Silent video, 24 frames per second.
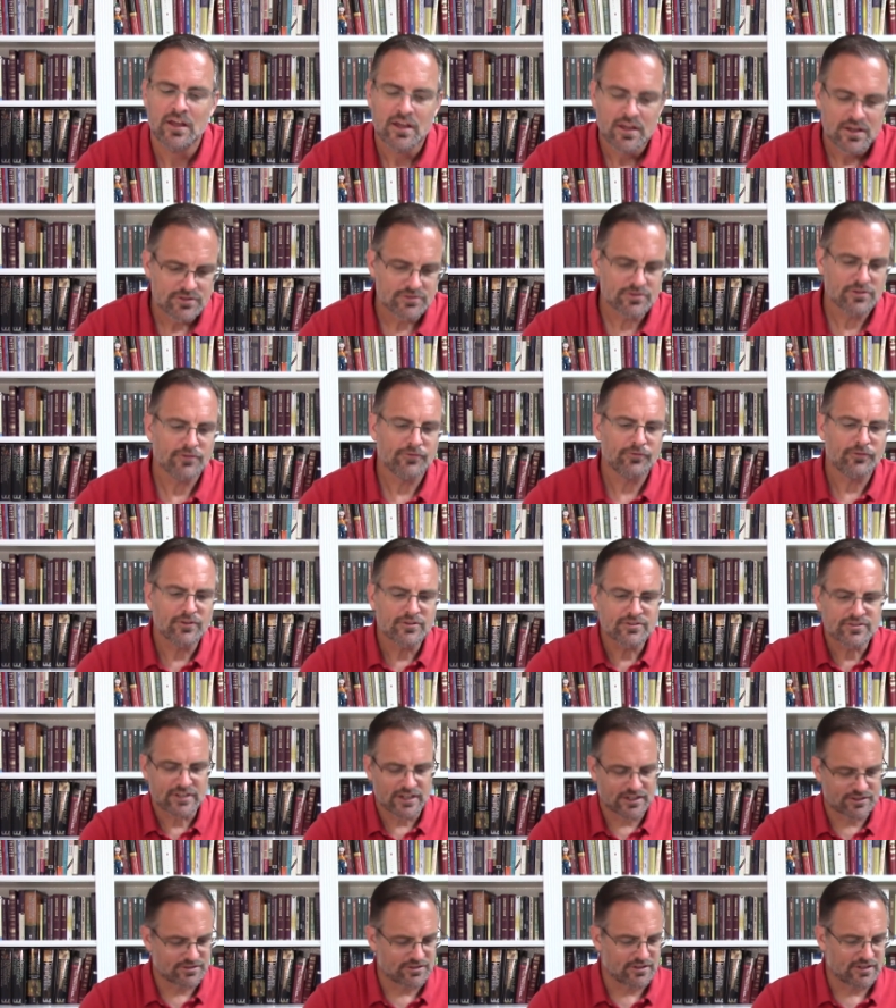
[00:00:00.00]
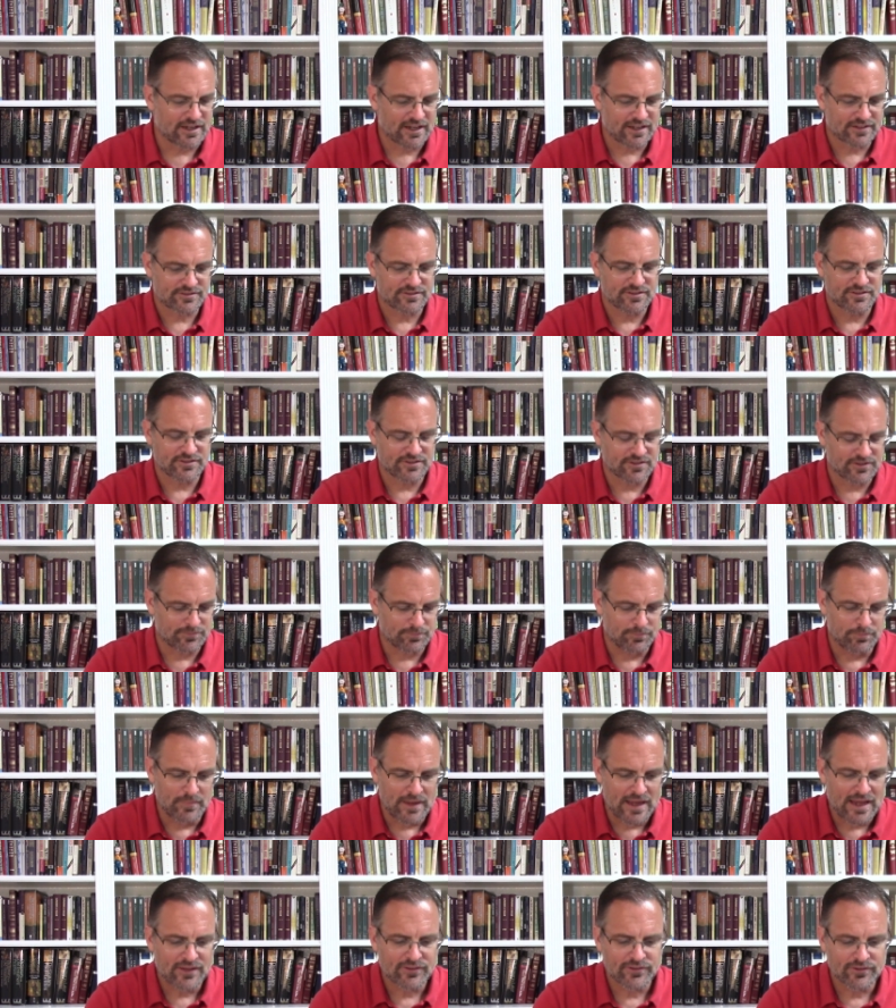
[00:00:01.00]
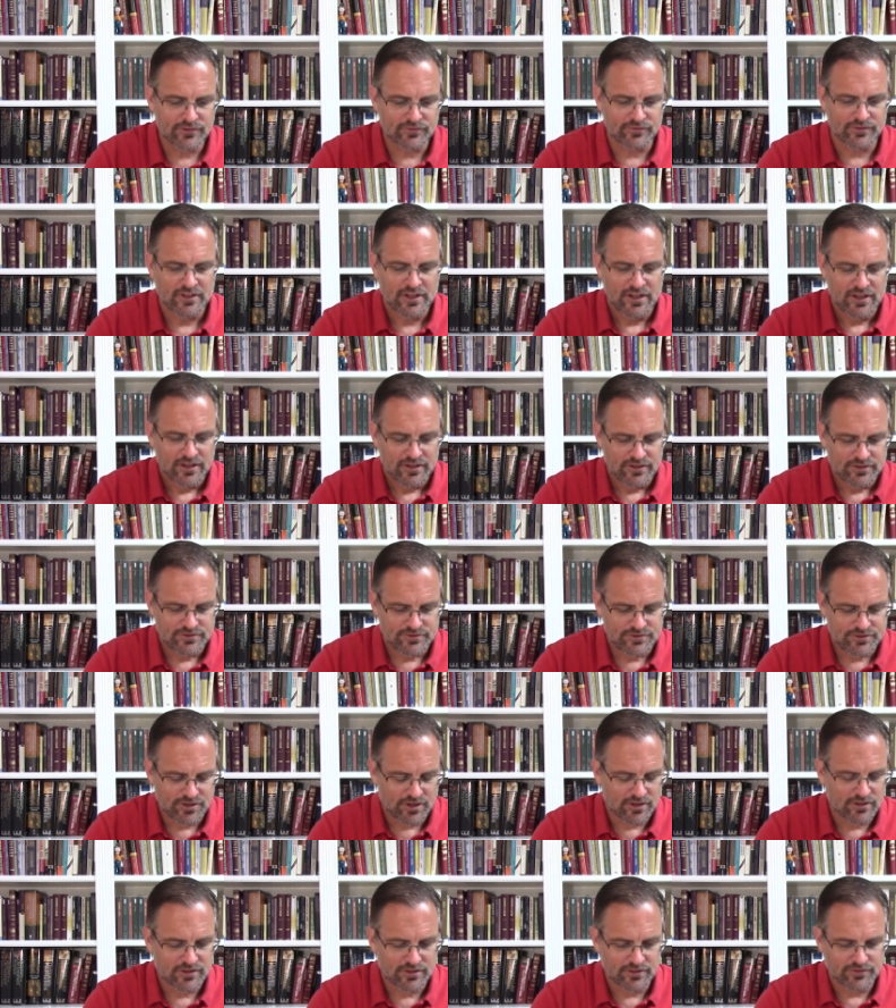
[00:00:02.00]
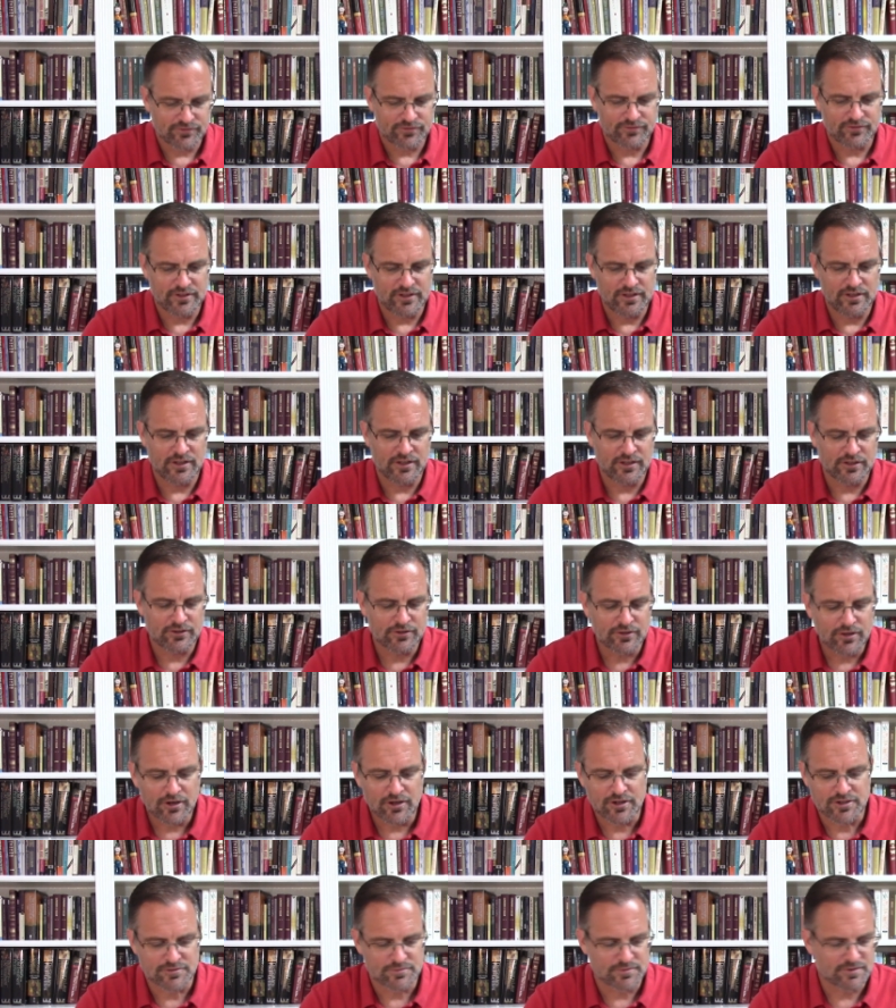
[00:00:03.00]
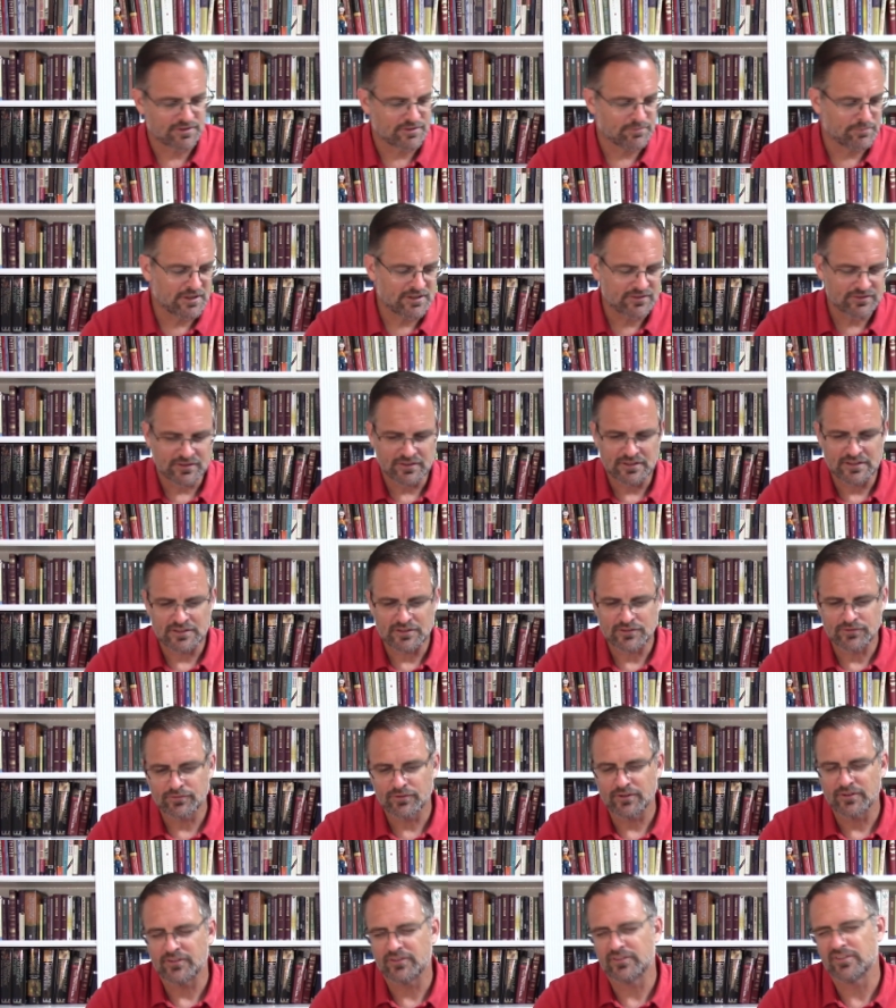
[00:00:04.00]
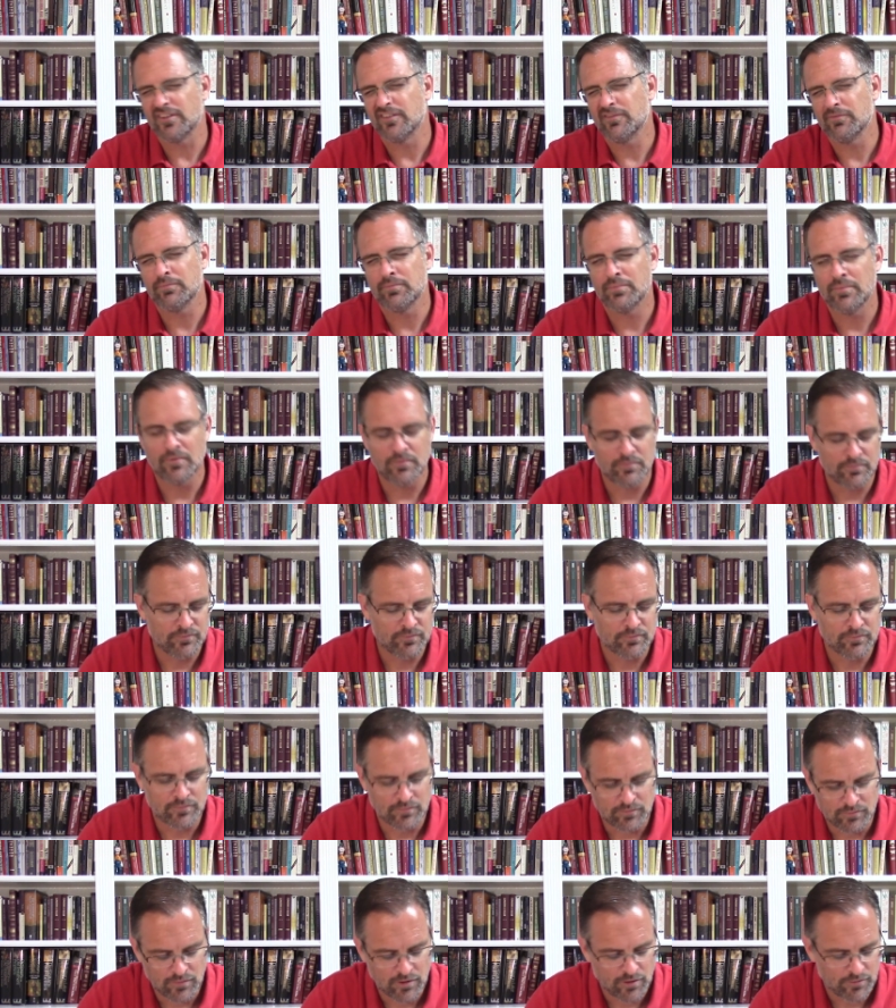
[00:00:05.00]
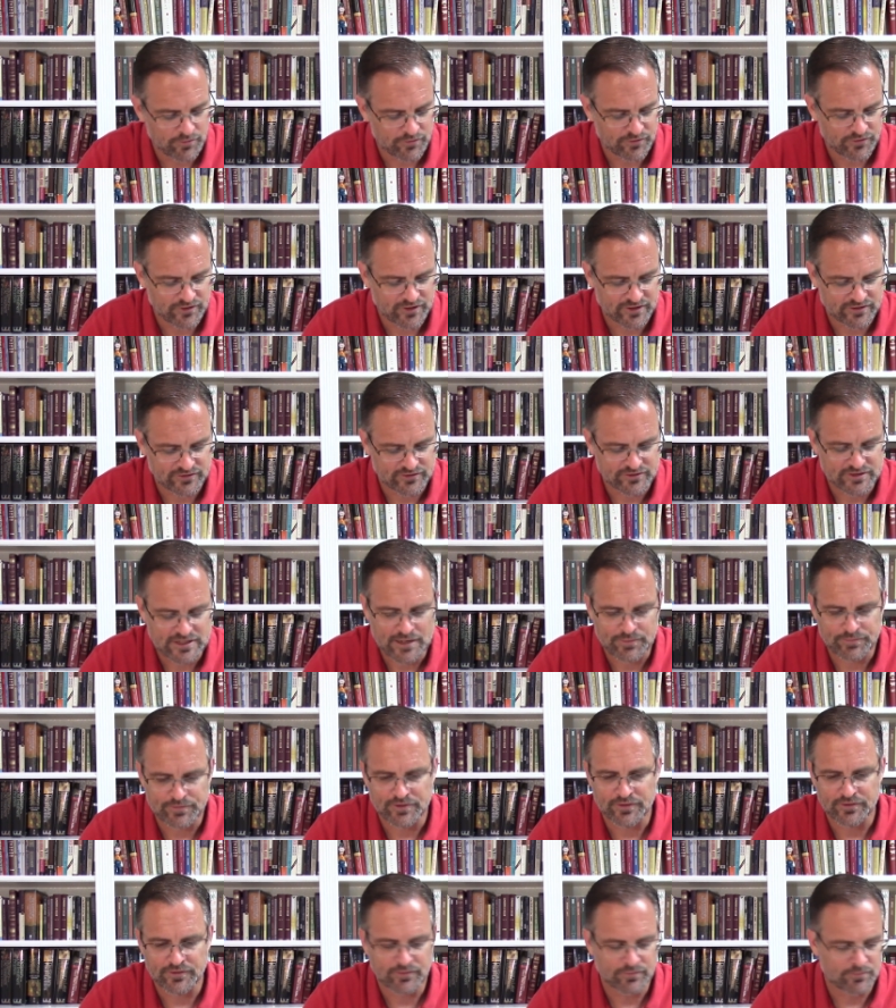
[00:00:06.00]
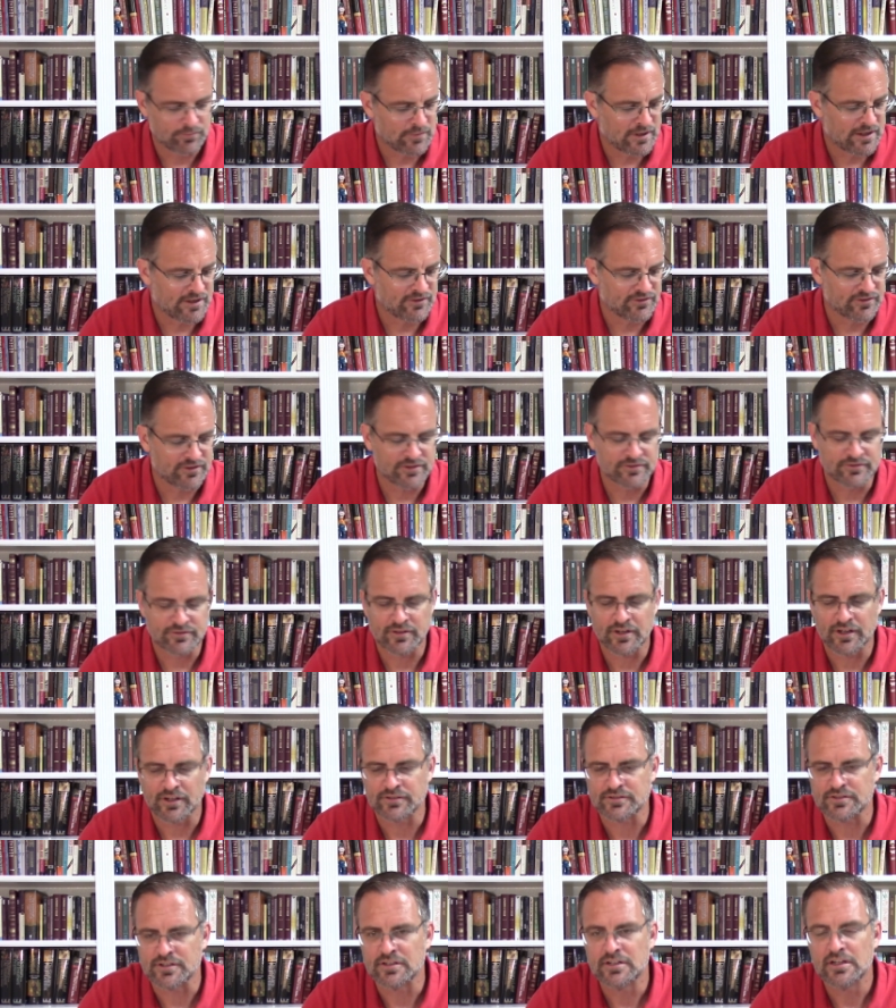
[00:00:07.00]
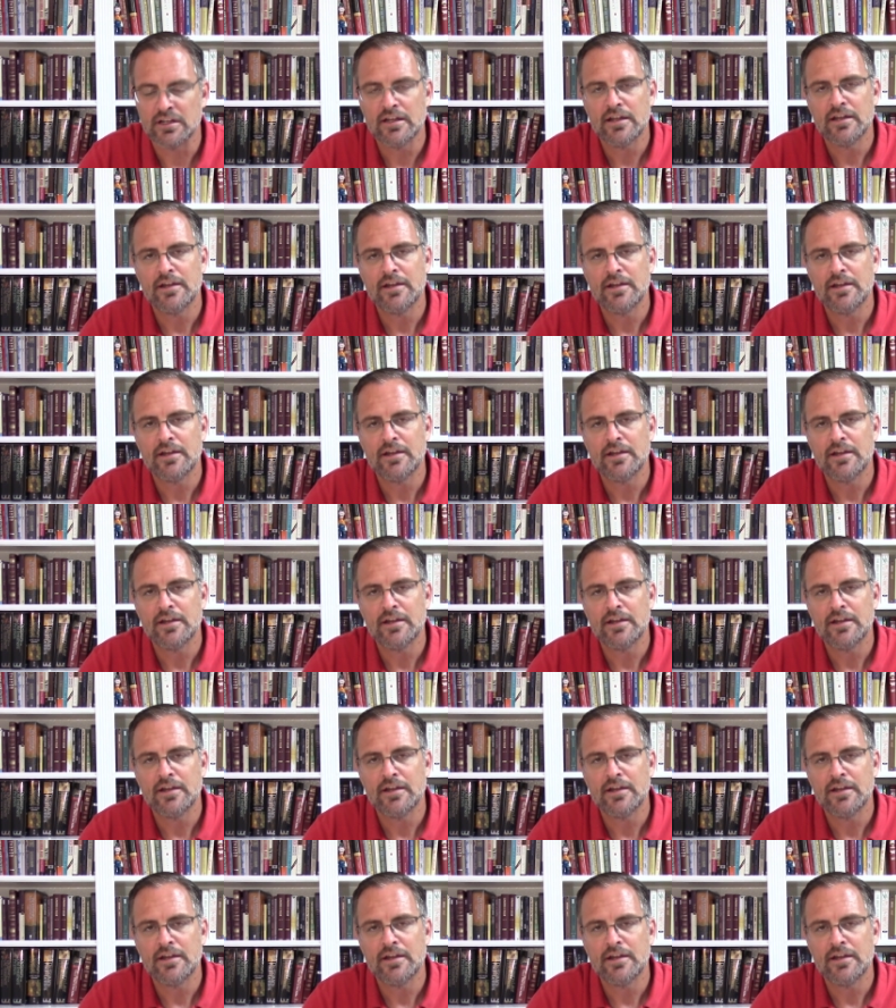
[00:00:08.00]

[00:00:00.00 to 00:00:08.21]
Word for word: So the first section acts as this massive chunk of encouragement, basically these first almost 6 chapters, minus the introduction.